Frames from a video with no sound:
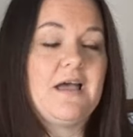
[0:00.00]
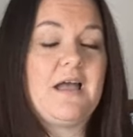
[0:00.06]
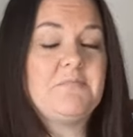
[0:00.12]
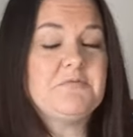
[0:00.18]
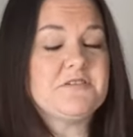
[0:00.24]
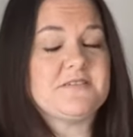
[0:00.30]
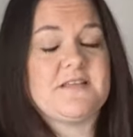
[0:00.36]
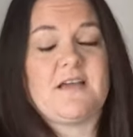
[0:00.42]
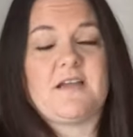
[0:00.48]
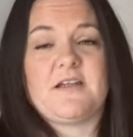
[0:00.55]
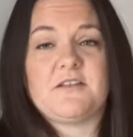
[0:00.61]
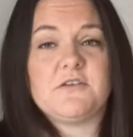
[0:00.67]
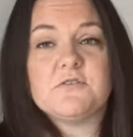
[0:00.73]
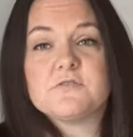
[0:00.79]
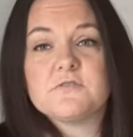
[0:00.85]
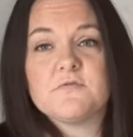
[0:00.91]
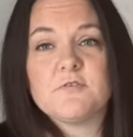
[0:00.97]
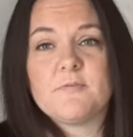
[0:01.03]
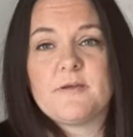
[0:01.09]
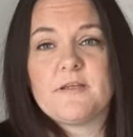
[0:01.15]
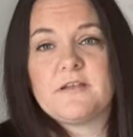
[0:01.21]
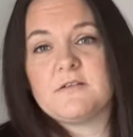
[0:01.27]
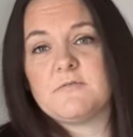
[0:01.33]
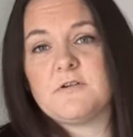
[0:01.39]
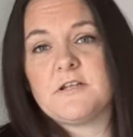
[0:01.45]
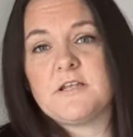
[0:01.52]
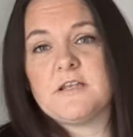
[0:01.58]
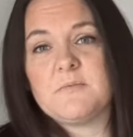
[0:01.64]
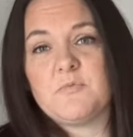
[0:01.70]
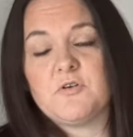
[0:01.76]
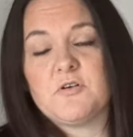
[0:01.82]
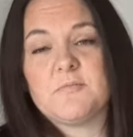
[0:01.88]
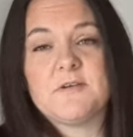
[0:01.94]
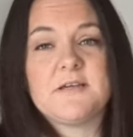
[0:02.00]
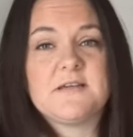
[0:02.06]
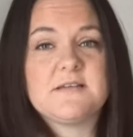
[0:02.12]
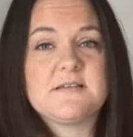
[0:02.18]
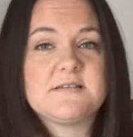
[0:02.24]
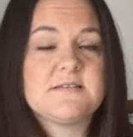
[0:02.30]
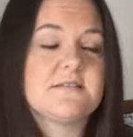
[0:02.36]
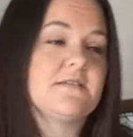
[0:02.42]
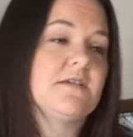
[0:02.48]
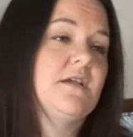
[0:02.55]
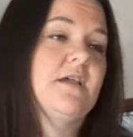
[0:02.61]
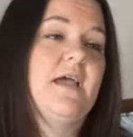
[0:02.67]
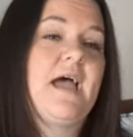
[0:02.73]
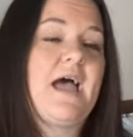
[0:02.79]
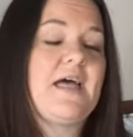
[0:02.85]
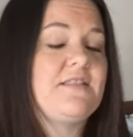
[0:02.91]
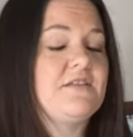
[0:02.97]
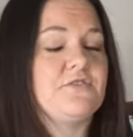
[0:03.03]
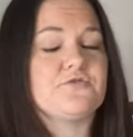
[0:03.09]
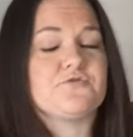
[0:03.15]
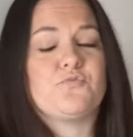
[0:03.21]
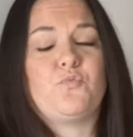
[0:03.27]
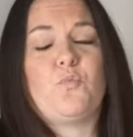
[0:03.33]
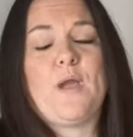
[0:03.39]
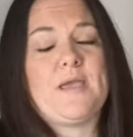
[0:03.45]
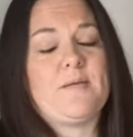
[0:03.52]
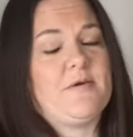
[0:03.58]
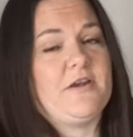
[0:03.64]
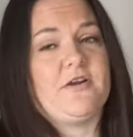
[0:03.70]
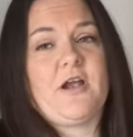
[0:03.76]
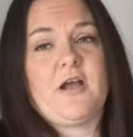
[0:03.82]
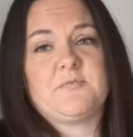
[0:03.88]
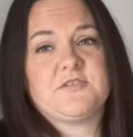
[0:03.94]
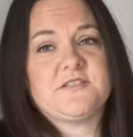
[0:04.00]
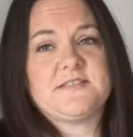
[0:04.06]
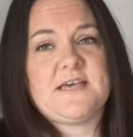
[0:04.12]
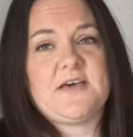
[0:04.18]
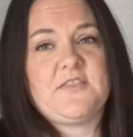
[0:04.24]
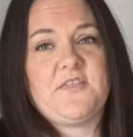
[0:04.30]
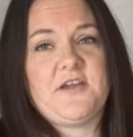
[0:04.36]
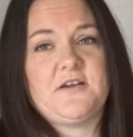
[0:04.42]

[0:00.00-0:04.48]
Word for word: I'm just not going to use them for painted wood anymore because I think there's way better options out